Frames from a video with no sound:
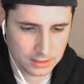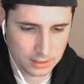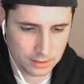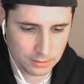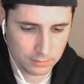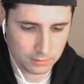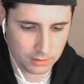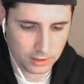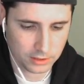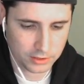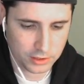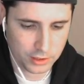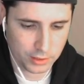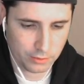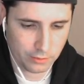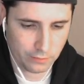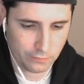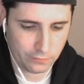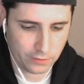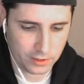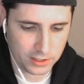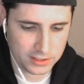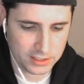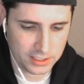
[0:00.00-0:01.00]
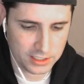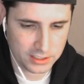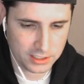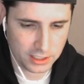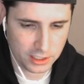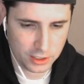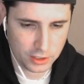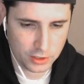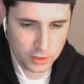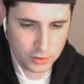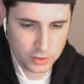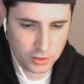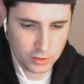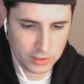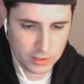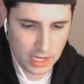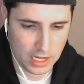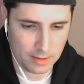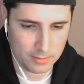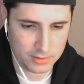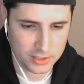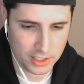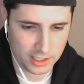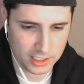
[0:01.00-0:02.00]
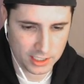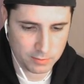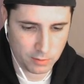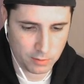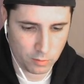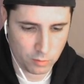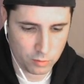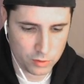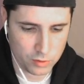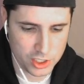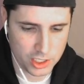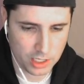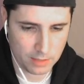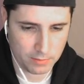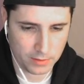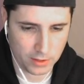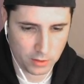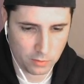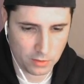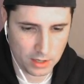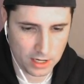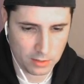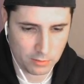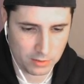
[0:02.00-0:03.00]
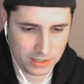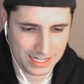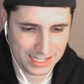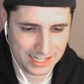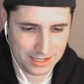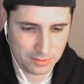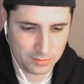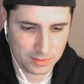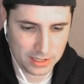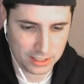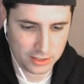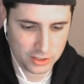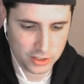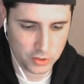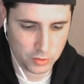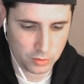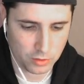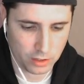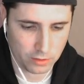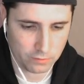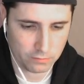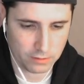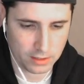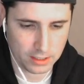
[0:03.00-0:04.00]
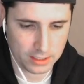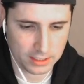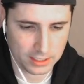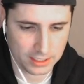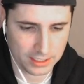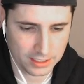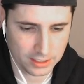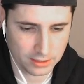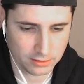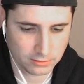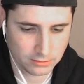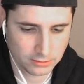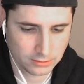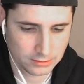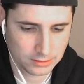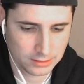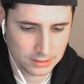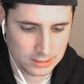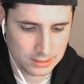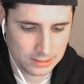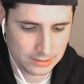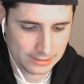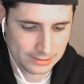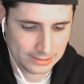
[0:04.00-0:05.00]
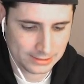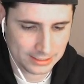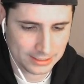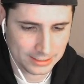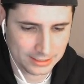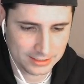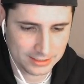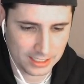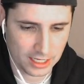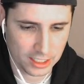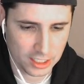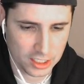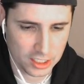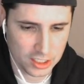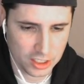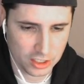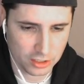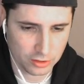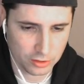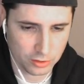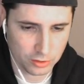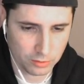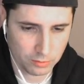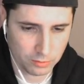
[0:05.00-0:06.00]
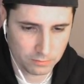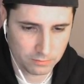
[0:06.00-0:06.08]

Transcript: +2 in Frenzy. He's going to do 2 damage on us, but we're chipping away. We're going to get him down to 12 right now. He's down to 2.